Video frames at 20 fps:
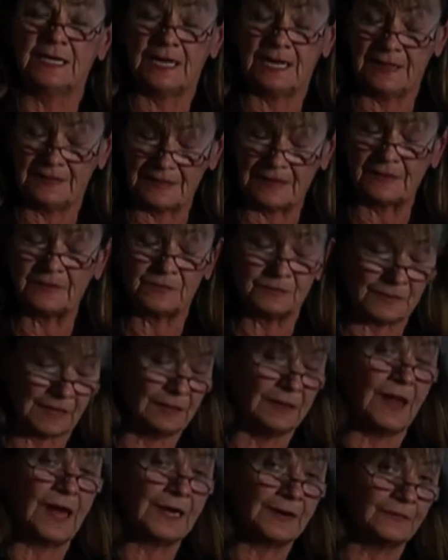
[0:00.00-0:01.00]
And that's a
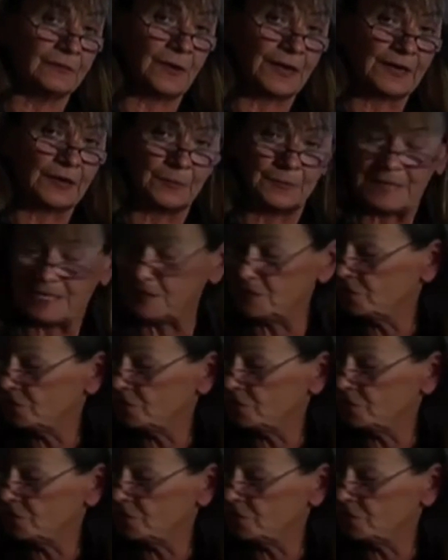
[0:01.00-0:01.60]
lot of why you're being